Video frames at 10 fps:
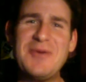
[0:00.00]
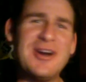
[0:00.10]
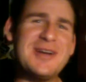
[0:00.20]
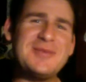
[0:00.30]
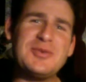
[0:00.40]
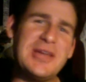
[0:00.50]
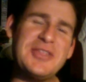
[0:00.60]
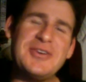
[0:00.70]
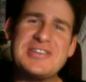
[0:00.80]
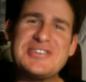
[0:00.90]
welcome
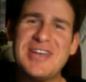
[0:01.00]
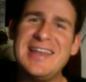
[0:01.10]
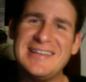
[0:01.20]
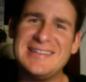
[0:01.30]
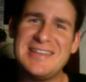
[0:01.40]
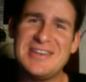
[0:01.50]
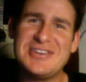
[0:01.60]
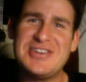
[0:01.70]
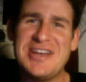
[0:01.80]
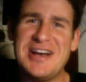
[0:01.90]
to another exciting
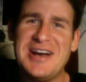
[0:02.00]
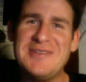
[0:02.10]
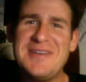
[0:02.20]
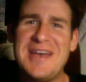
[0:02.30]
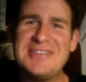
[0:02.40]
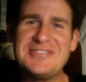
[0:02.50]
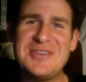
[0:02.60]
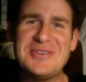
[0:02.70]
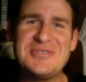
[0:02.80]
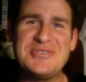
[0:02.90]
edition of
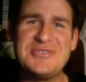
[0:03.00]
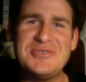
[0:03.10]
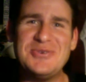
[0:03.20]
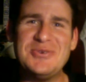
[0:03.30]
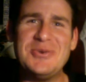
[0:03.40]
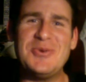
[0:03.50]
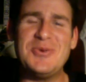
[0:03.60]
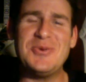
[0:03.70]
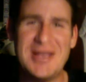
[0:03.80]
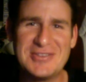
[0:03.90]

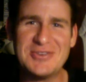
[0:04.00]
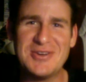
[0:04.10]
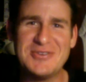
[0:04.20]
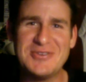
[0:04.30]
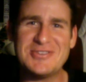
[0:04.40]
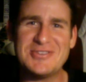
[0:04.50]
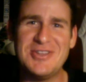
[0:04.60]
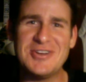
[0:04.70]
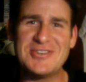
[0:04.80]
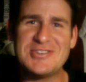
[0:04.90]

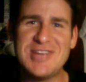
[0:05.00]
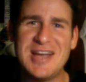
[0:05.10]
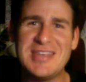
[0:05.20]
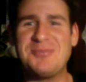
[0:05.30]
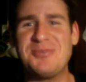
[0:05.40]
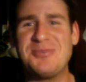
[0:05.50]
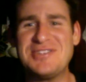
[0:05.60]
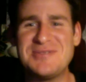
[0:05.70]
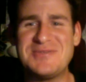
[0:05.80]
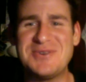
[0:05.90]
Essos2Westeros alongside the
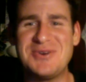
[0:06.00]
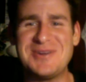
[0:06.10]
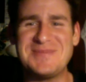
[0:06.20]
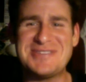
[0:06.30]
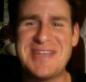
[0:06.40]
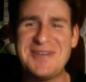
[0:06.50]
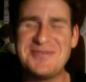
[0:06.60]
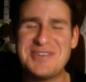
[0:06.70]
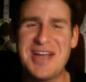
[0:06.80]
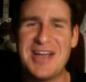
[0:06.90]
Prince of Dorne
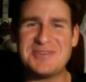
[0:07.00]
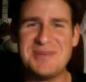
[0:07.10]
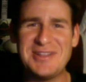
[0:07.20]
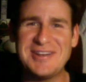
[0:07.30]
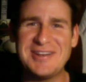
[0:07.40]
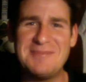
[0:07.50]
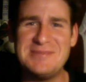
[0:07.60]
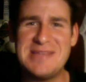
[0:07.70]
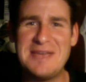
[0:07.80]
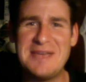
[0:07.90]
himself, Josh Miller.
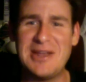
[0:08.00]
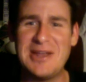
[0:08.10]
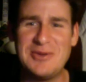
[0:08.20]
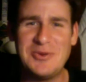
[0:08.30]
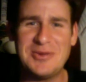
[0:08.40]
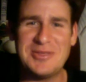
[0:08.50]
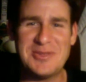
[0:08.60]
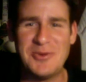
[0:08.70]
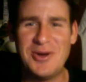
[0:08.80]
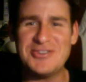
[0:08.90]
I'm Dave Leno,
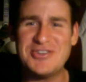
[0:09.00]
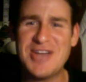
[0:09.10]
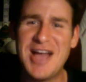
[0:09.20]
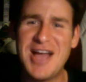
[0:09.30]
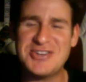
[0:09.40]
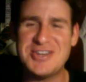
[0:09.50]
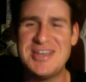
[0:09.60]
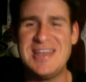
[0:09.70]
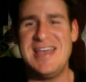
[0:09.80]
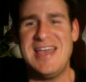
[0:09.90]
north of the wall.
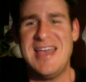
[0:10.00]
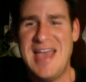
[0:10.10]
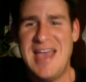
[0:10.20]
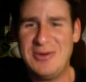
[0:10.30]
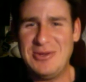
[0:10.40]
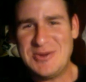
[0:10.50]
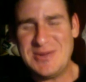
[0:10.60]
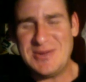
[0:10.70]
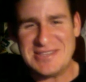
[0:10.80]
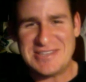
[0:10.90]
Josh, how are
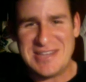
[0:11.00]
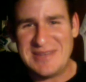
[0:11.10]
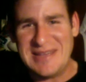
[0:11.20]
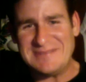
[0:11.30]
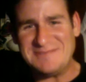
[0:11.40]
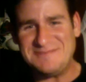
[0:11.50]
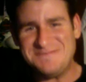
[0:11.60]
you doing this evening?